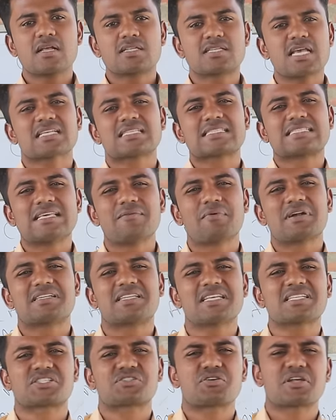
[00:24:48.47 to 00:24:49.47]
Just never
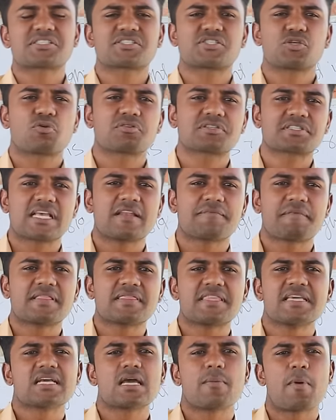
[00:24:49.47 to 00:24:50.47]
distrust yourself
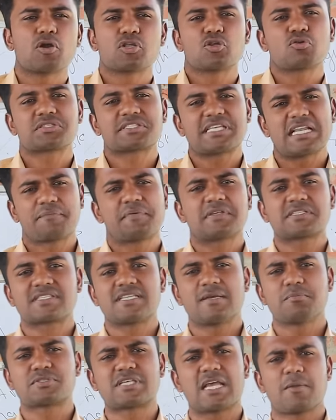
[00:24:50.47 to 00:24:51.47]
and think about your
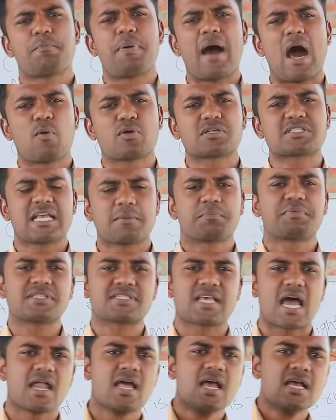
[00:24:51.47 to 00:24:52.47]
self-esteem, self-power,
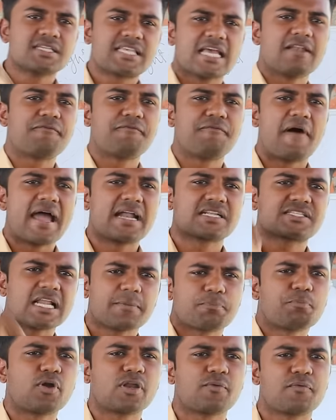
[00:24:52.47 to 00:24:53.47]
self-desire, self-fire,
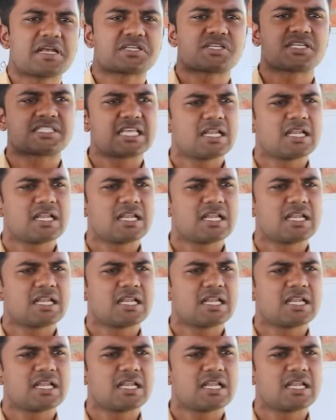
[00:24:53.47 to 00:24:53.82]
self-motivation,